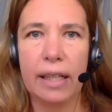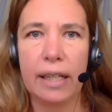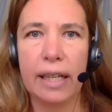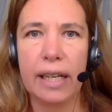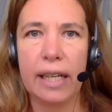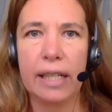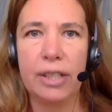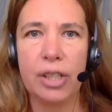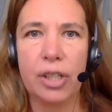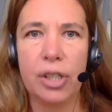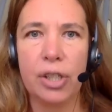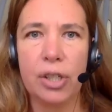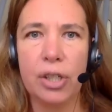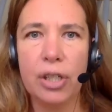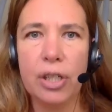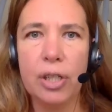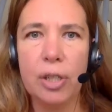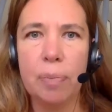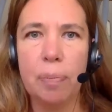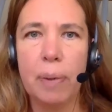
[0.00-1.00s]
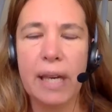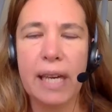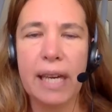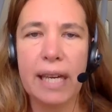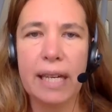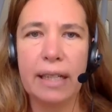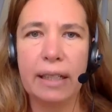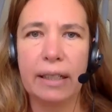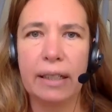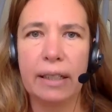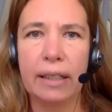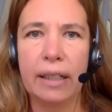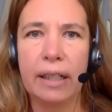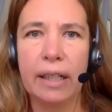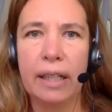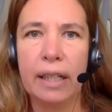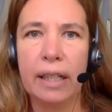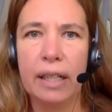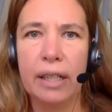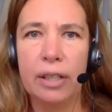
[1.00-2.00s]
it should begin
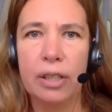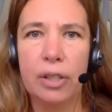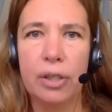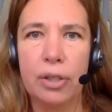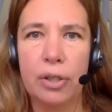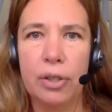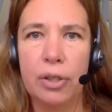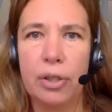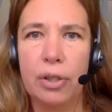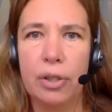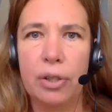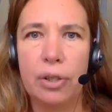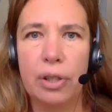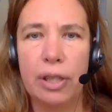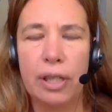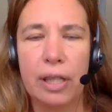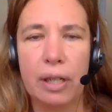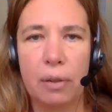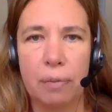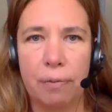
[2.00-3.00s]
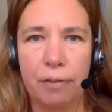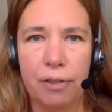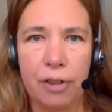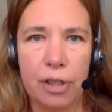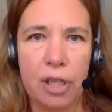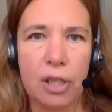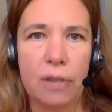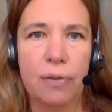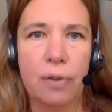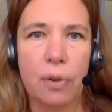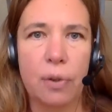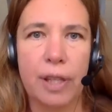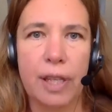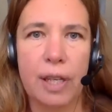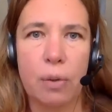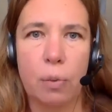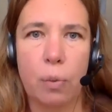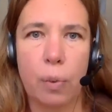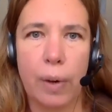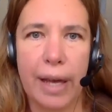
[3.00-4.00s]
to, first of all,
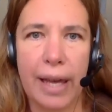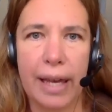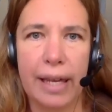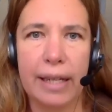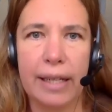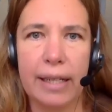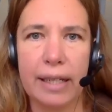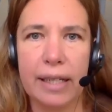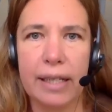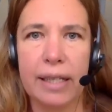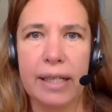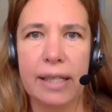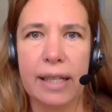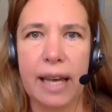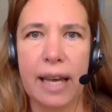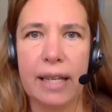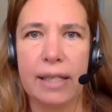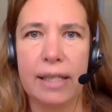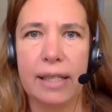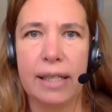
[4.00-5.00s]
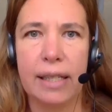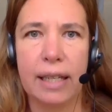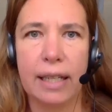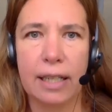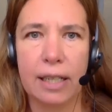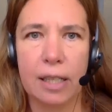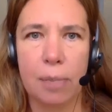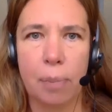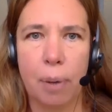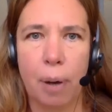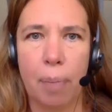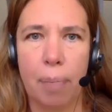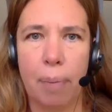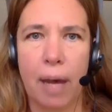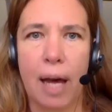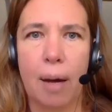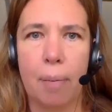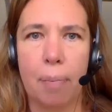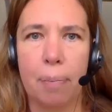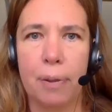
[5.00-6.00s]
the awareness as things pop
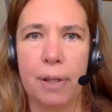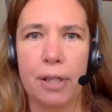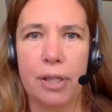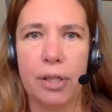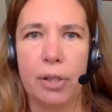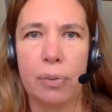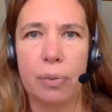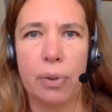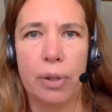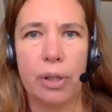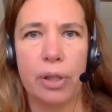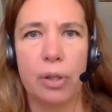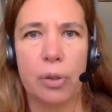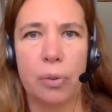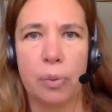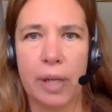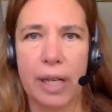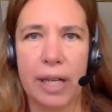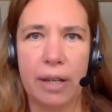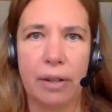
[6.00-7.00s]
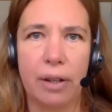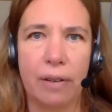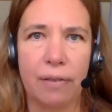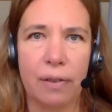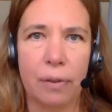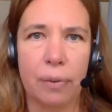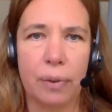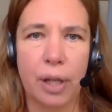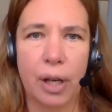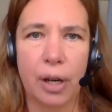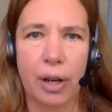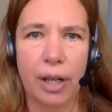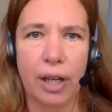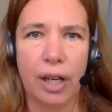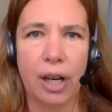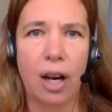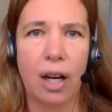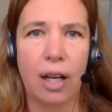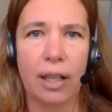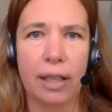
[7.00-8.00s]
up that you weren't aware of that were
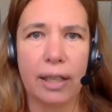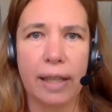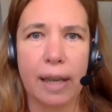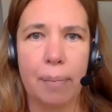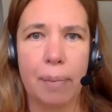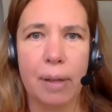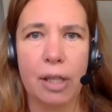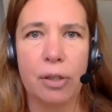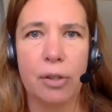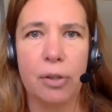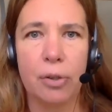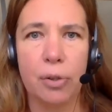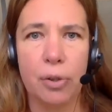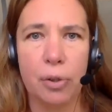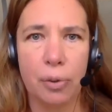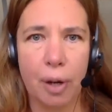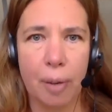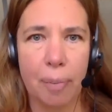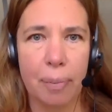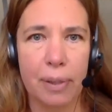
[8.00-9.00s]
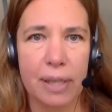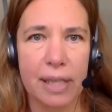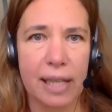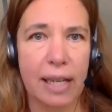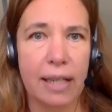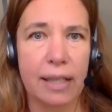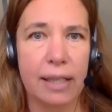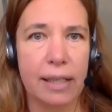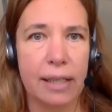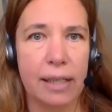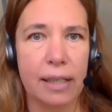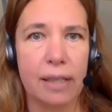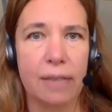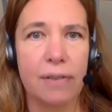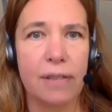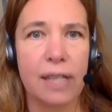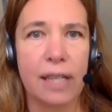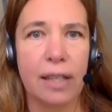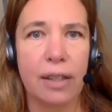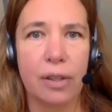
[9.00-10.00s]
going on, coming through the
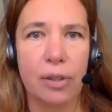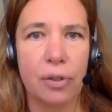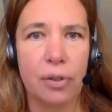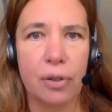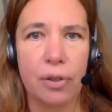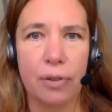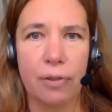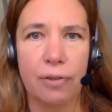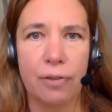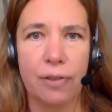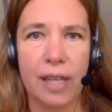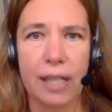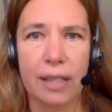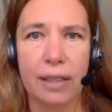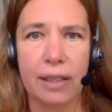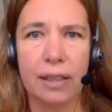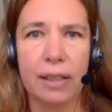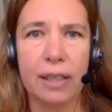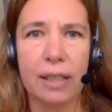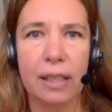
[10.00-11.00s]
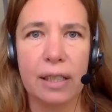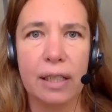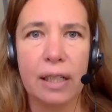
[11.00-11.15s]
representatives and through the field.